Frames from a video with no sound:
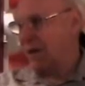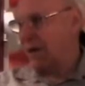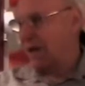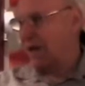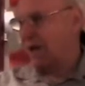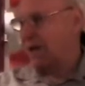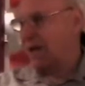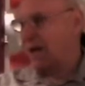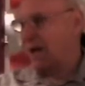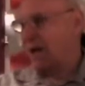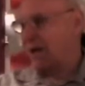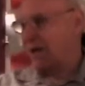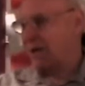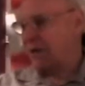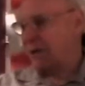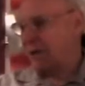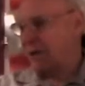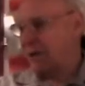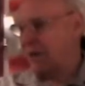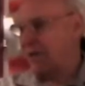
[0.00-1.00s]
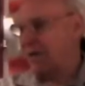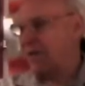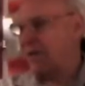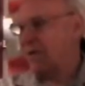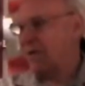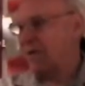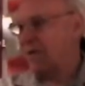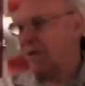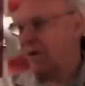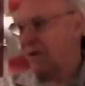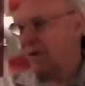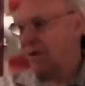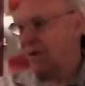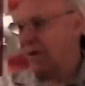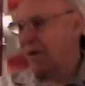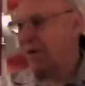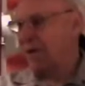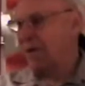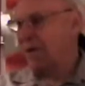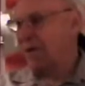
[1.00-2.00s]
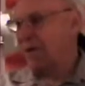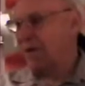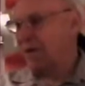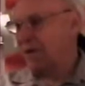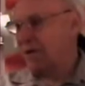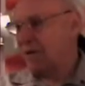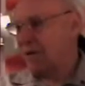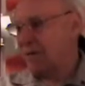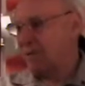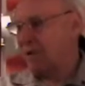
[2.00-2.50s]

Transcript: And that uh, could